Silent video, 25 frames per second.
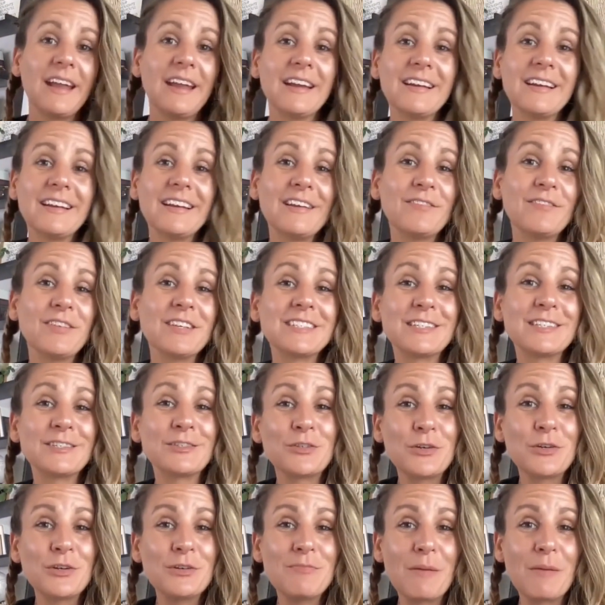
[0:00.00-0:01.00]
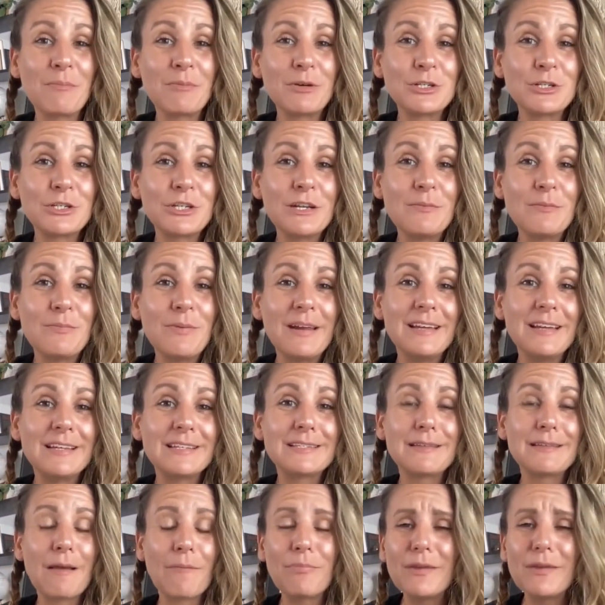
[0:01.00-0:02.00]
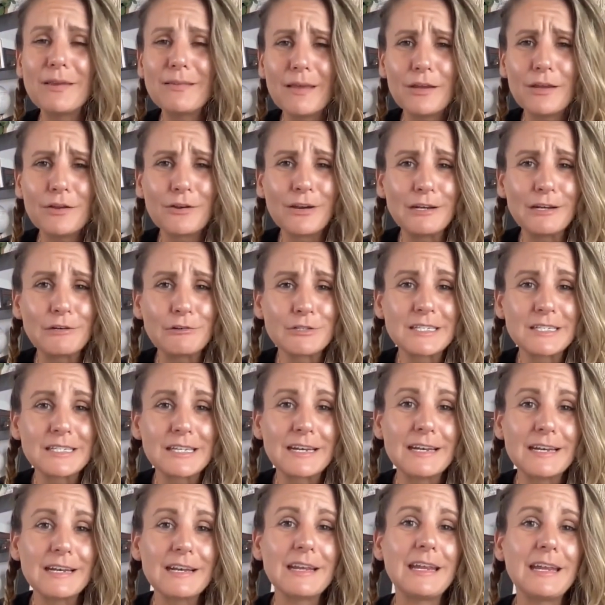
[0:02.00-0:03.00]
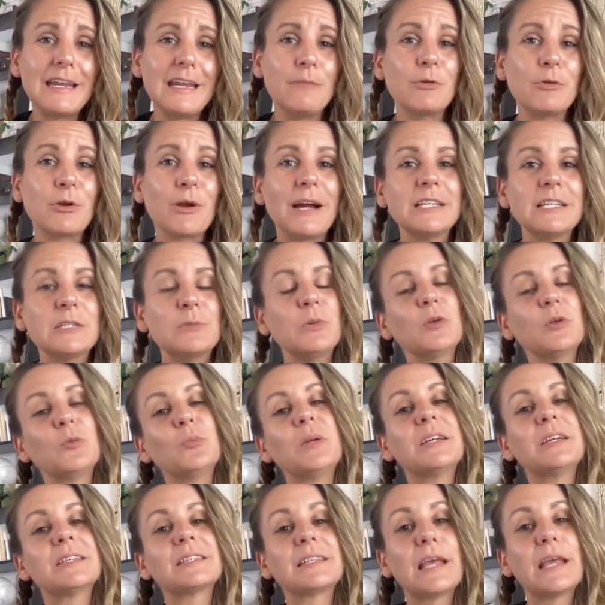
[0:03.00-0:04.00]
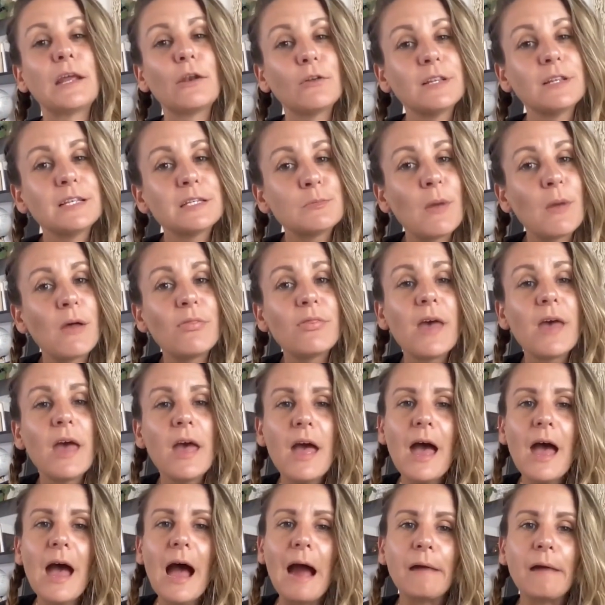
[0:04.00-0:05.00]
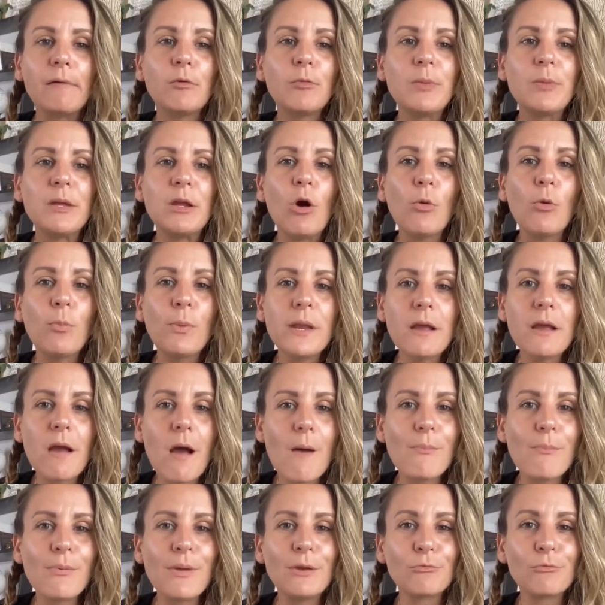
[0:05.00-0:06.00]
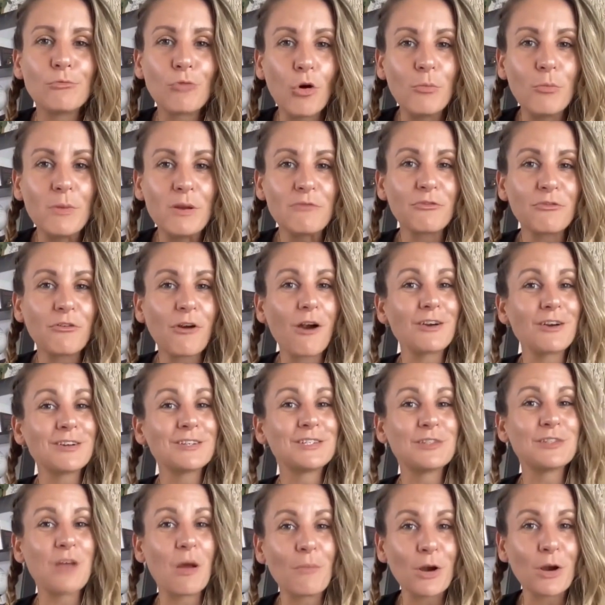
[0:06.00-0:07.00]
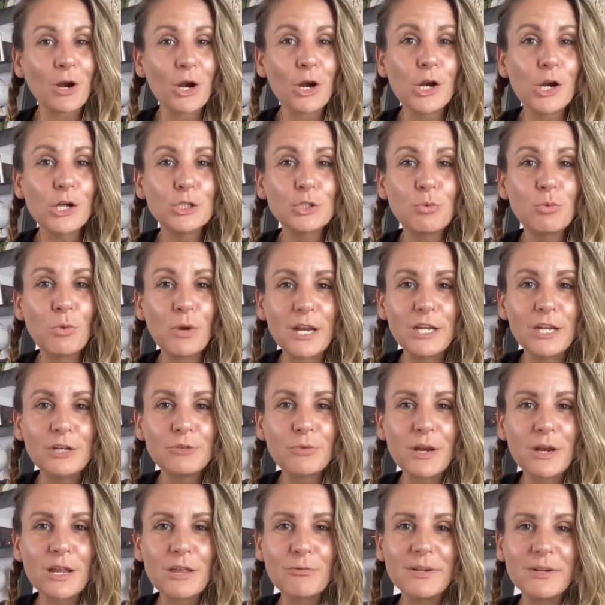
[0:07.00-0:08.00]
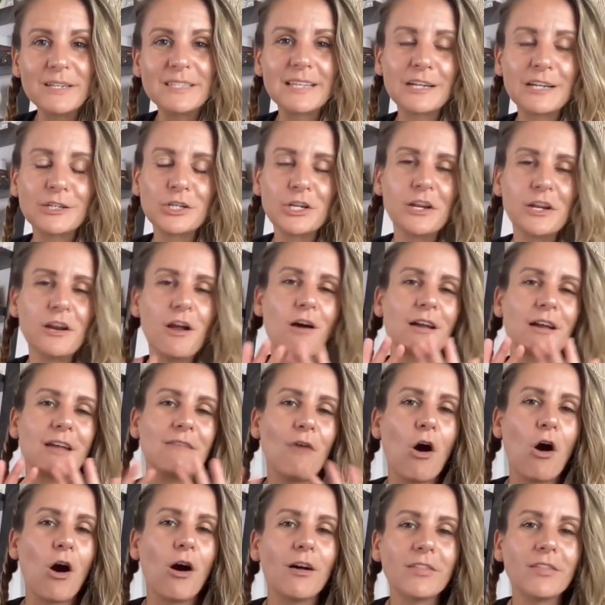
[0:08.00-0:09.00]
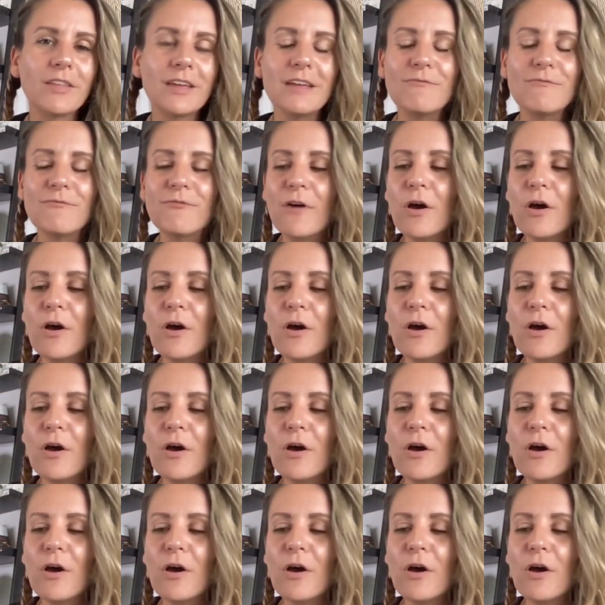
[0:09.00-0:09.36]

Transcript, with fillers: And if the sisterhood membership is something that you're interested in, keep your eyes peeled because later this month, I will be opening up enrollment for our summer 2023 session. I'll give all the